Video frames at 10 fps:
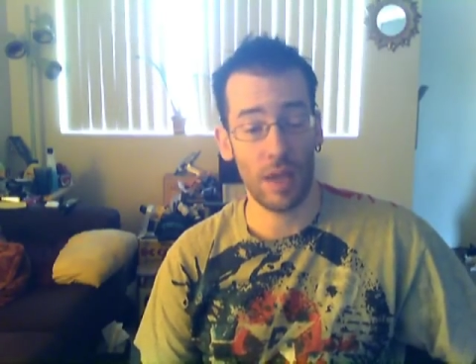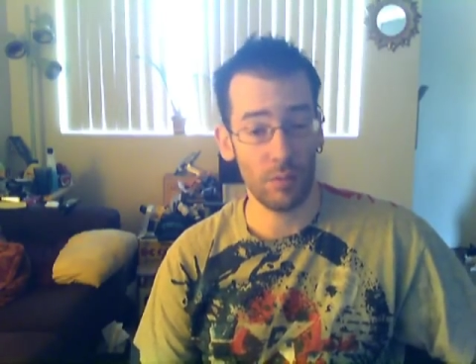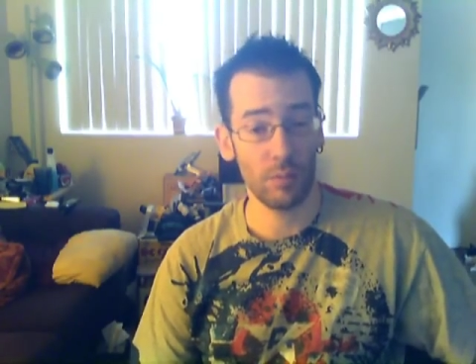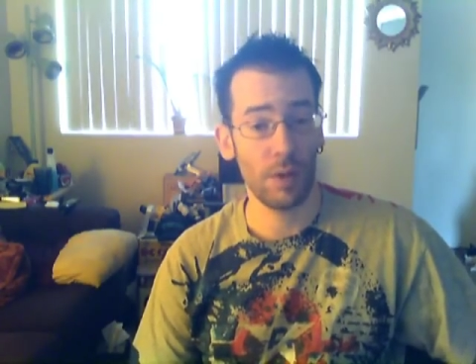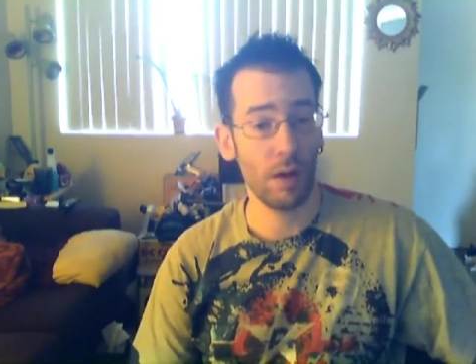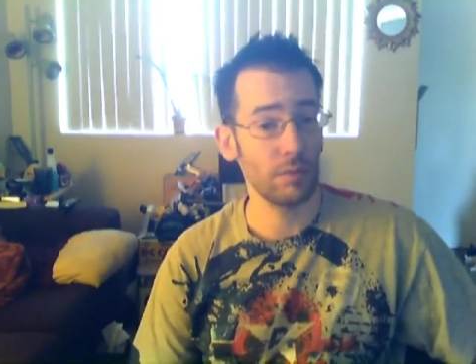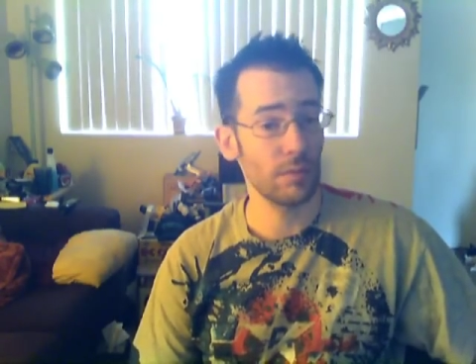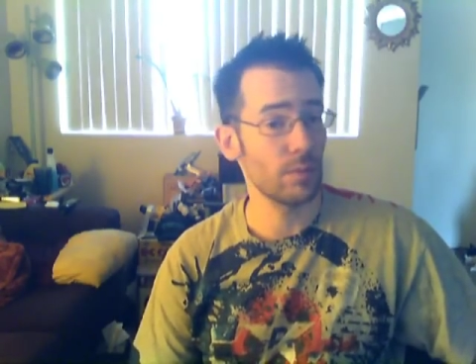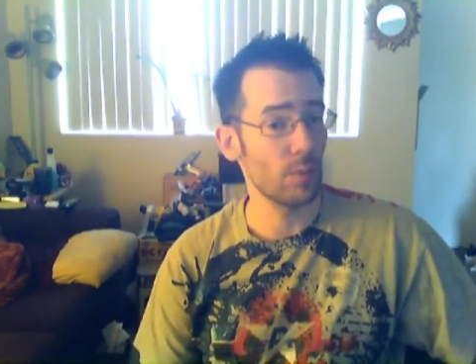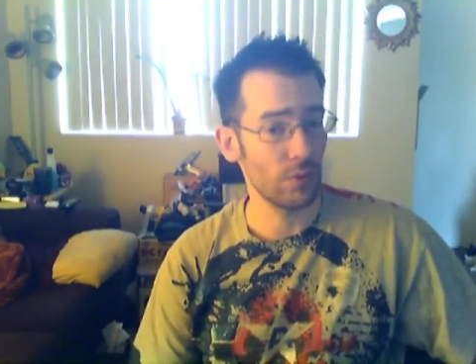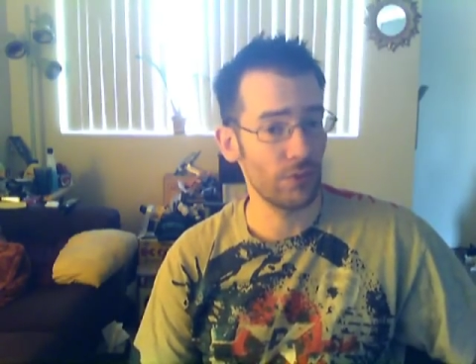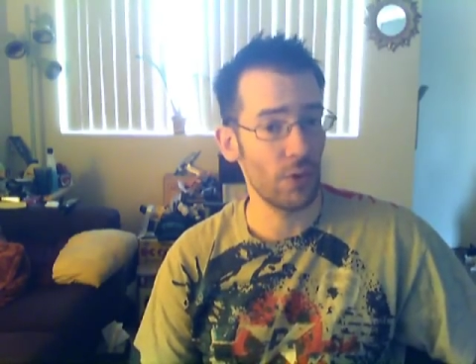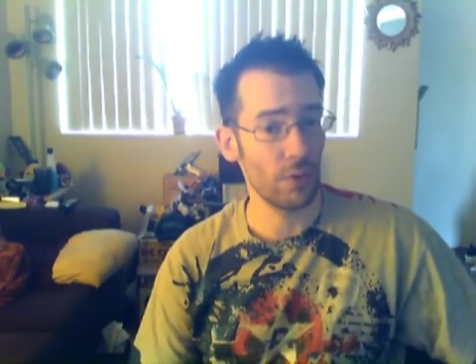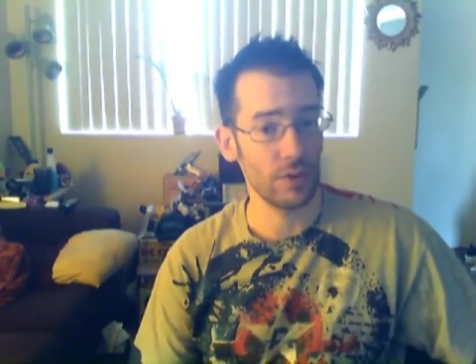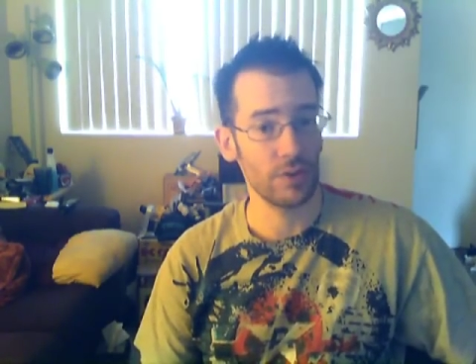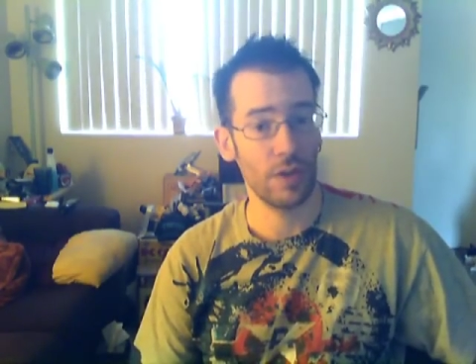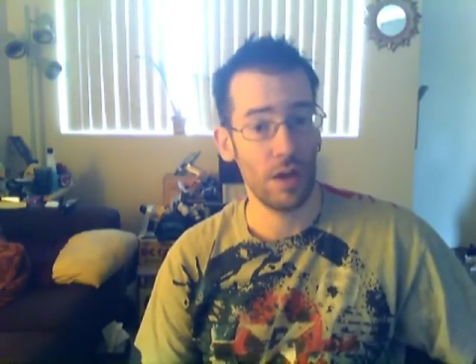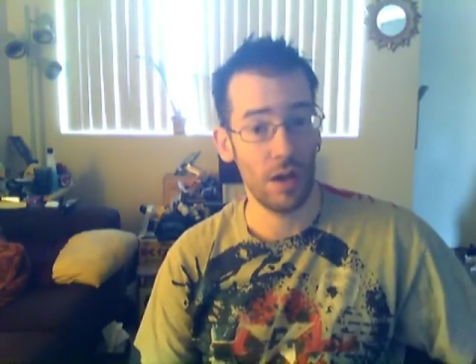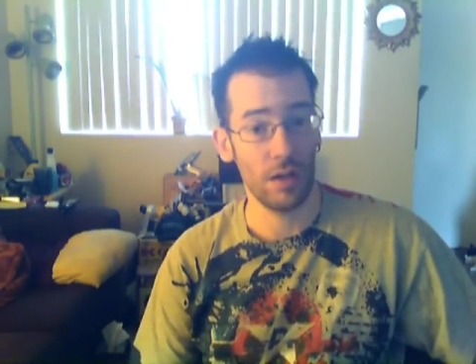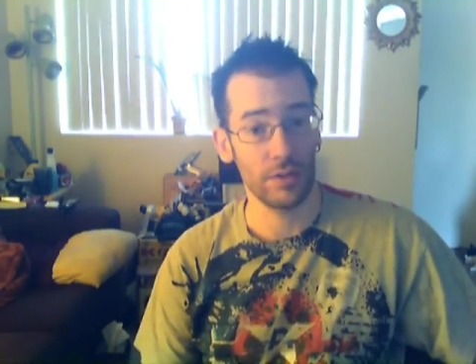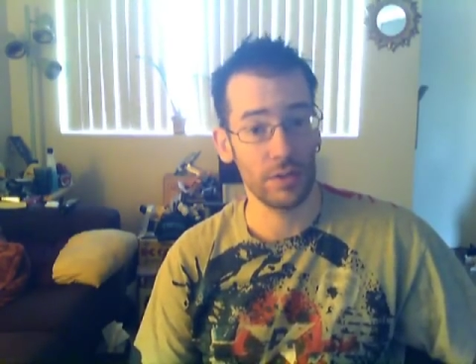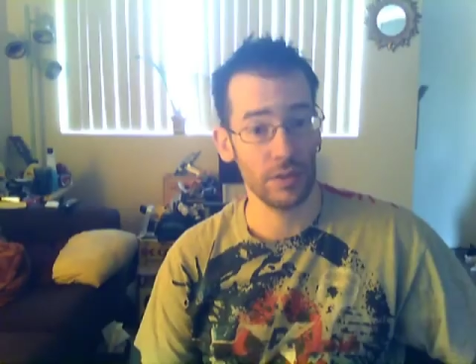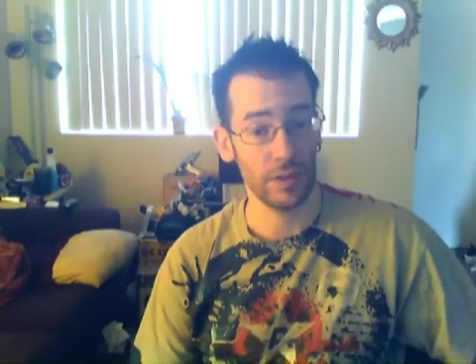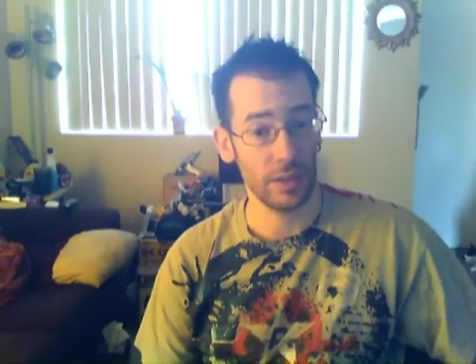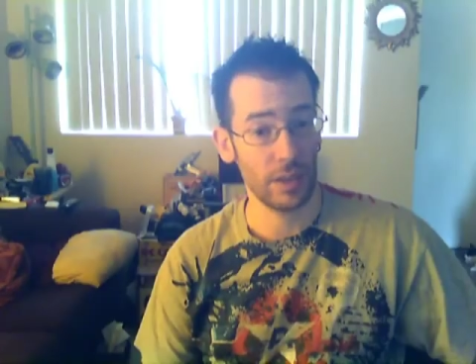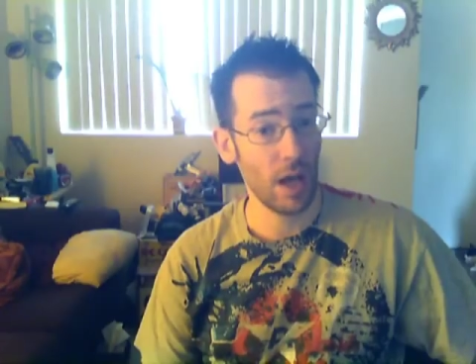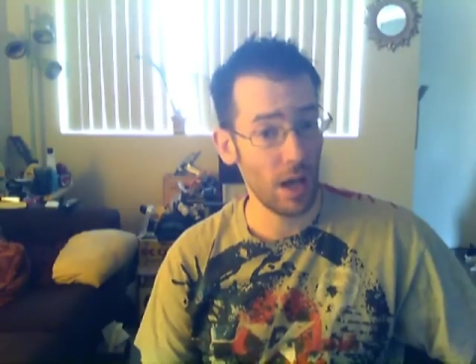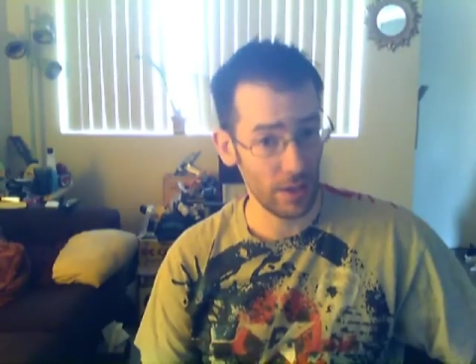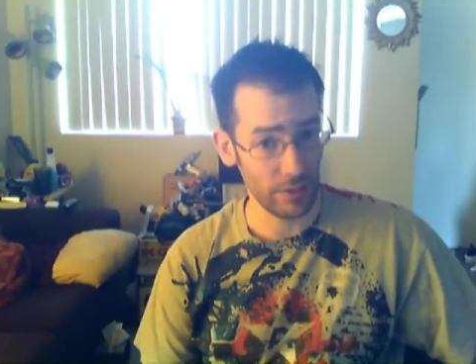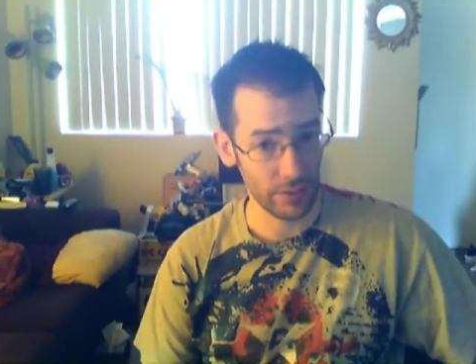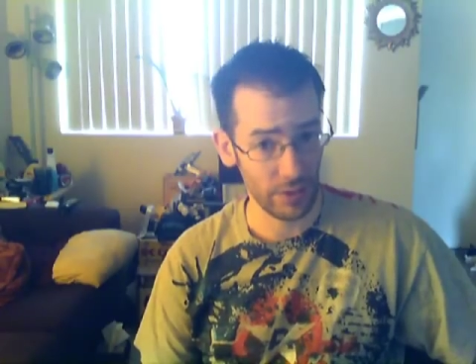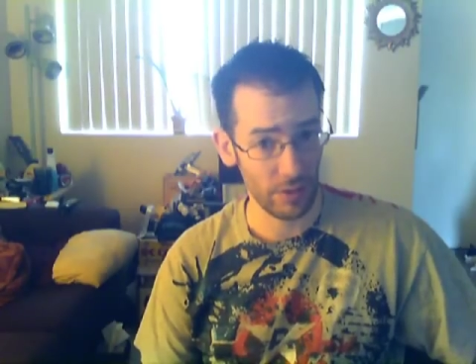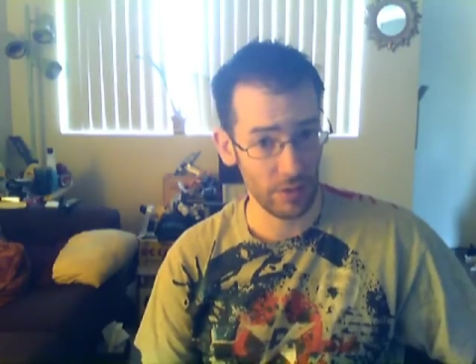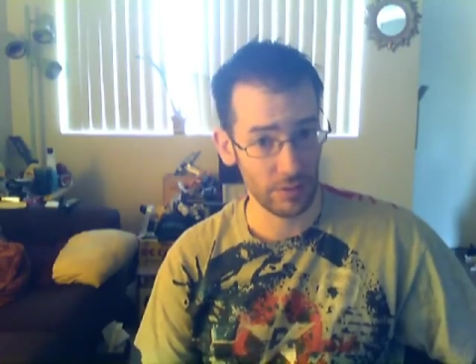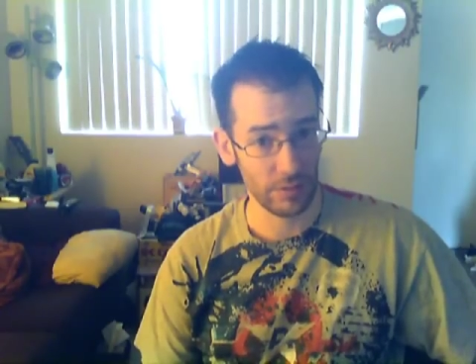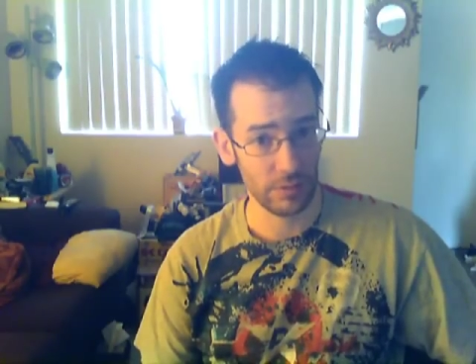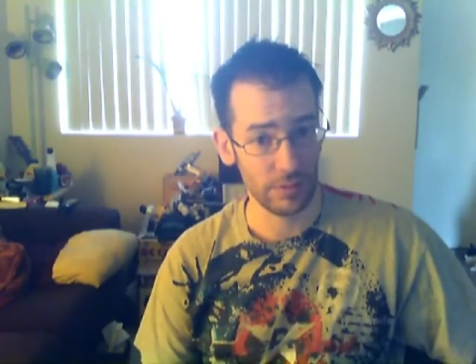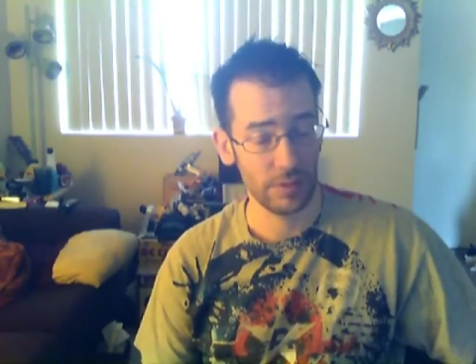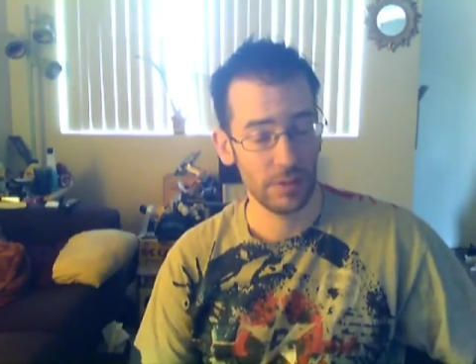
That will probably be more focused on Selena Kyle's character.